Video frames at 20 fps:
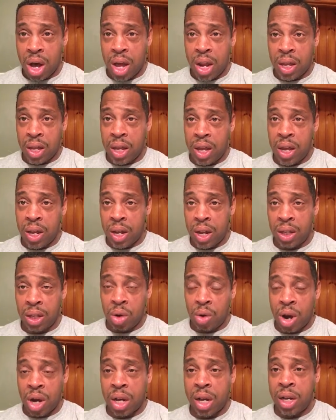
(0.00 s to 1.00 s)
And again,
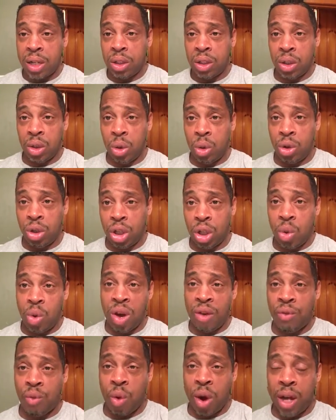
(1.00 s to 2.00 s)
under our Constitution, you
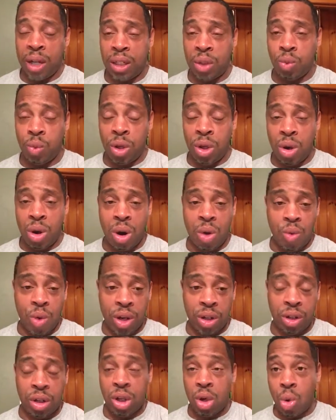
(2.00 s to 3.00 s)
have rights. When you're
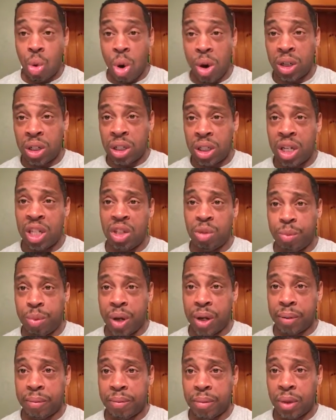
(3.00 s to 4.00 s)
arrested, you are a
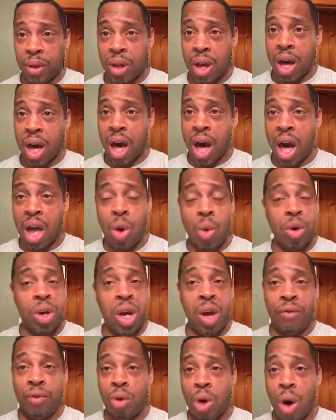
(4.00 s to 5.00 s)
suspect. I don't
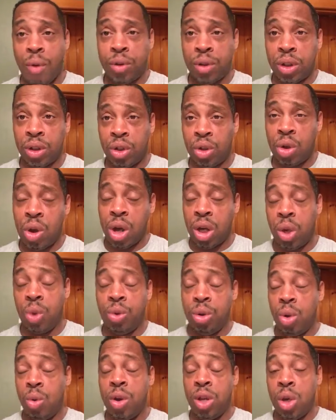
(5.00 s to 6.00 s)
care if the officer saw
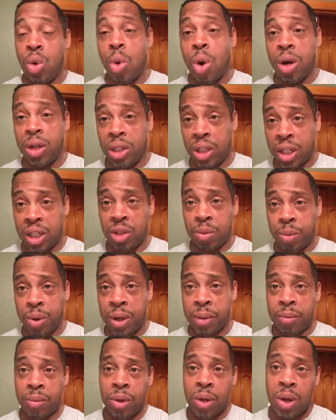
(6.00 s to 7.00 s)
you do it, you are a
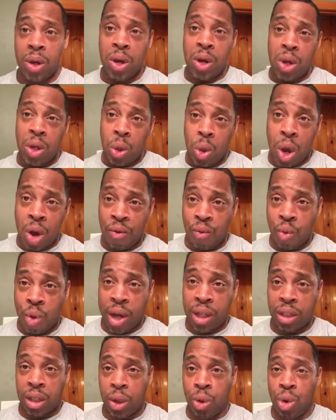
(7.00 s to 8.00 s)
suspect. You have
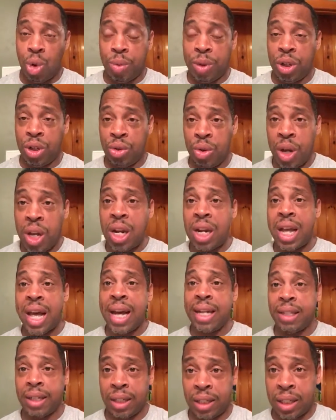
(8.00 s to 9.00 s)
rights, and you to be treated
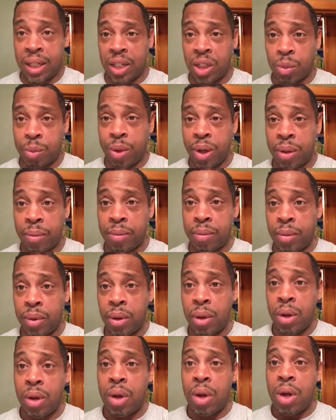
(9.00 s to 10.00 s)
as a suspect.
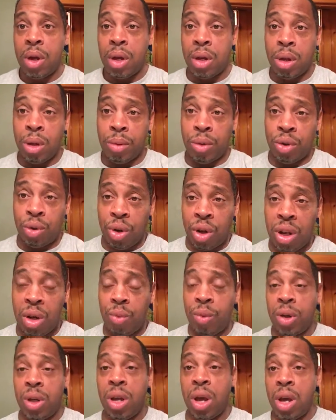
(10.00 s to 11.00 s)
You were
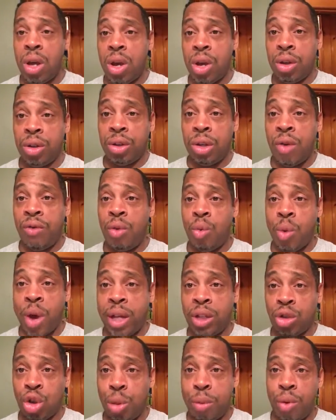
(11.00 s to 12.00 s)
treated with, your civil
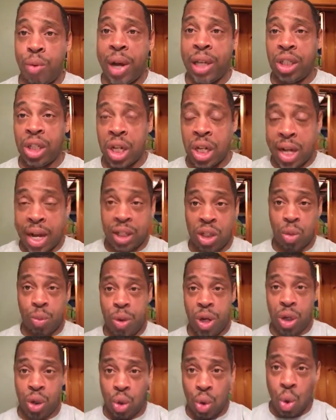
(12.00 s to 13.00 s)
rights, human rights are not to
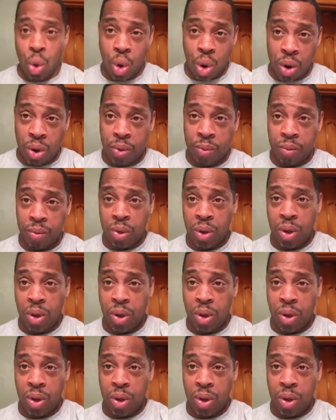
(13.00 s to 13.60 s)
be ignored